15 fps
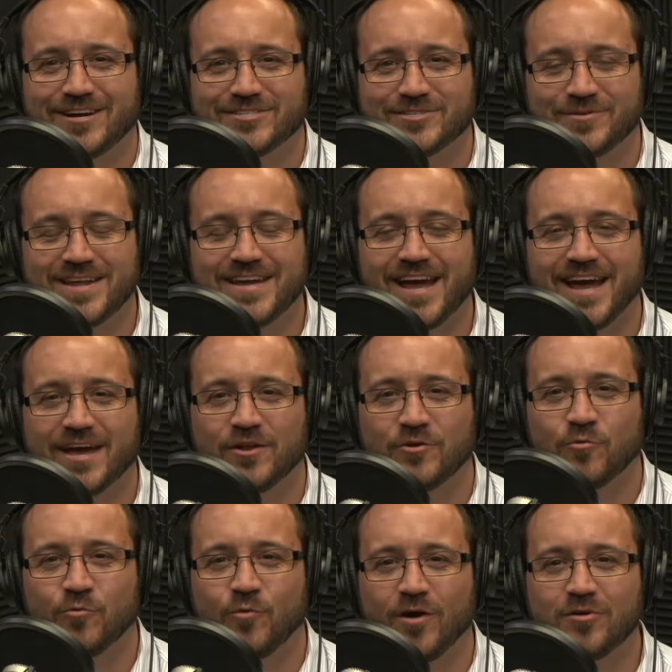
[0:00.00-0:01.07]
Josh Sweeney,
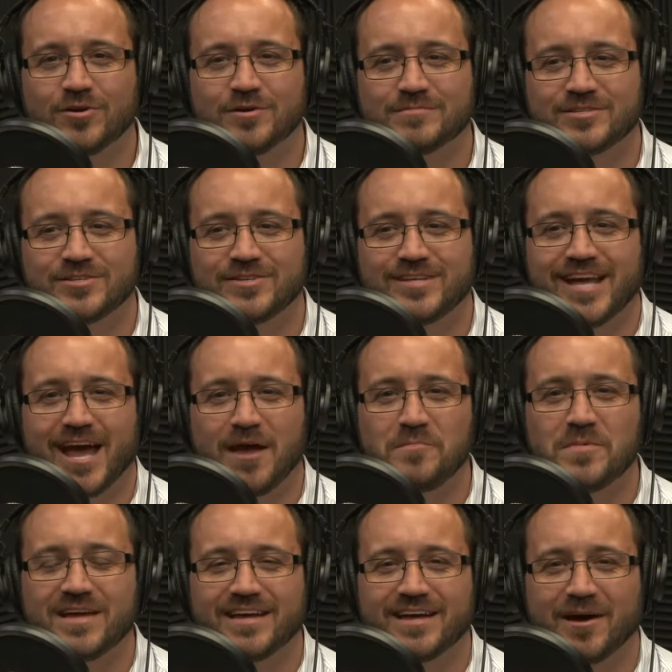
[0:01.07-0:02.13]
and welcome to the
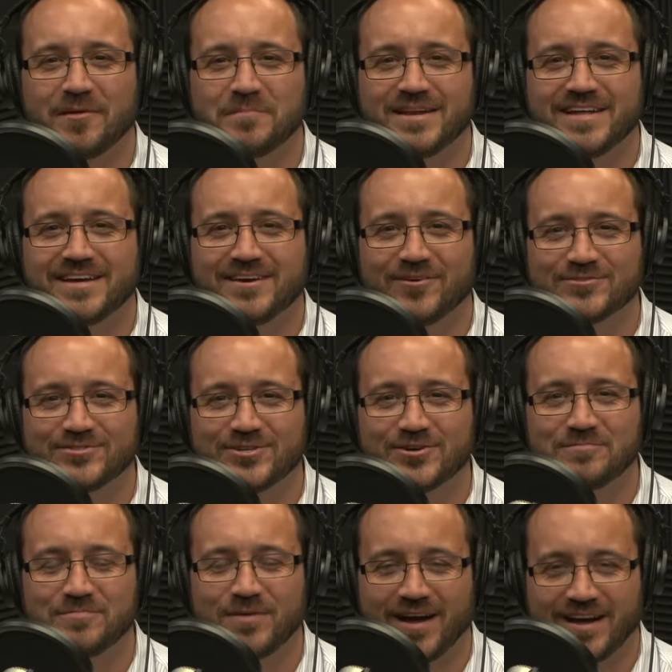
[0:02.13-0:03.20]
Epic Company
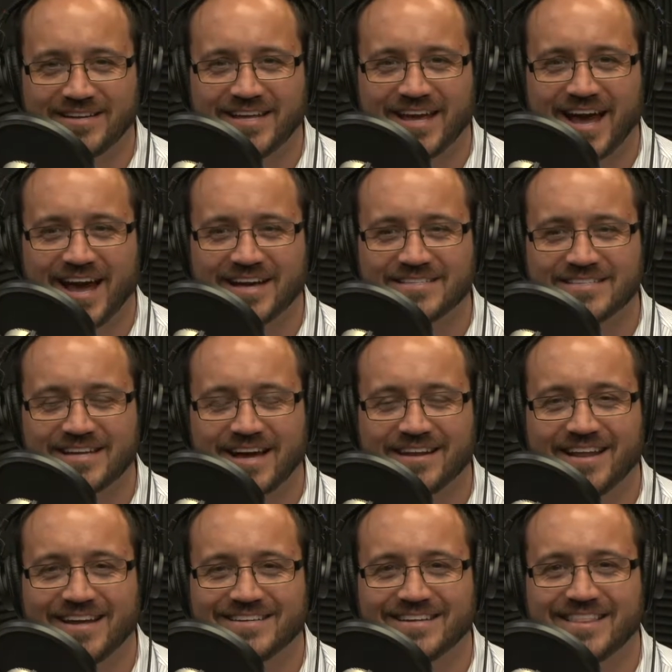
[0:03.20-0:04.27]
Culture Podcast.
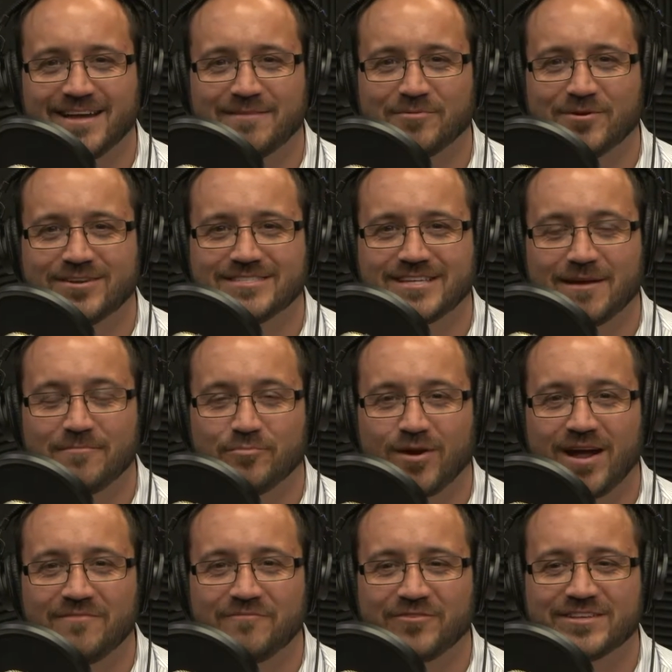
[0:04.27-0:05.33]
I'd like to thank Prototype
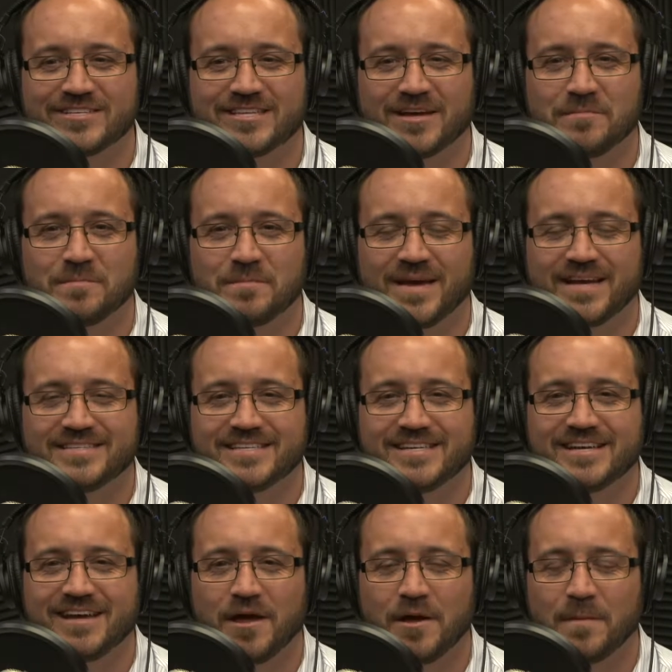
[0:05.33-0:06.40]
Prime for this
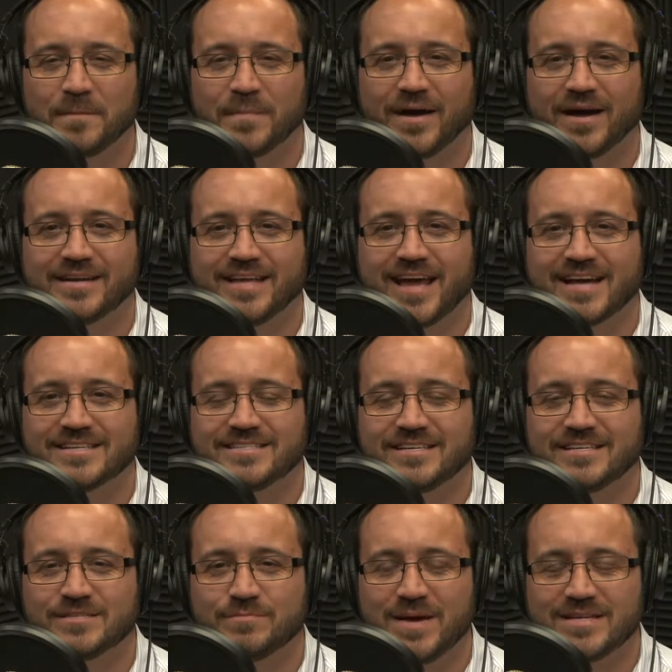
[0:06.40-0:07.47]
amazing
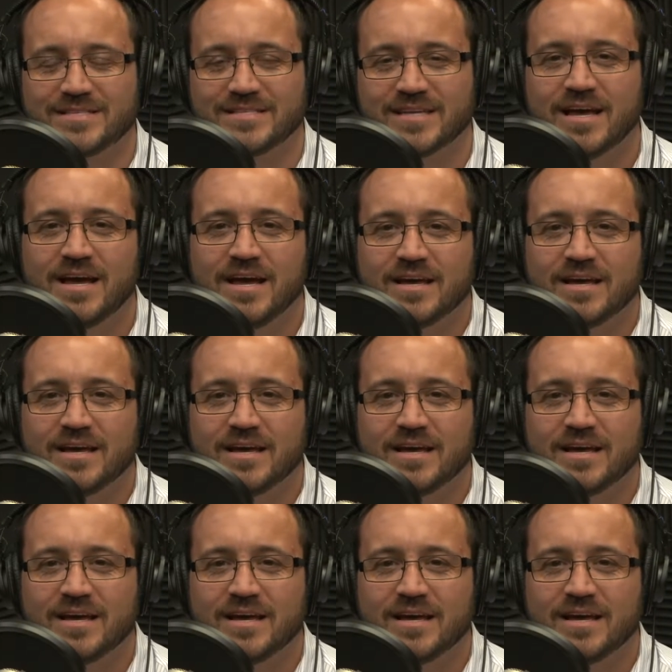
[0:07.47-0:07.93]
podcasting space.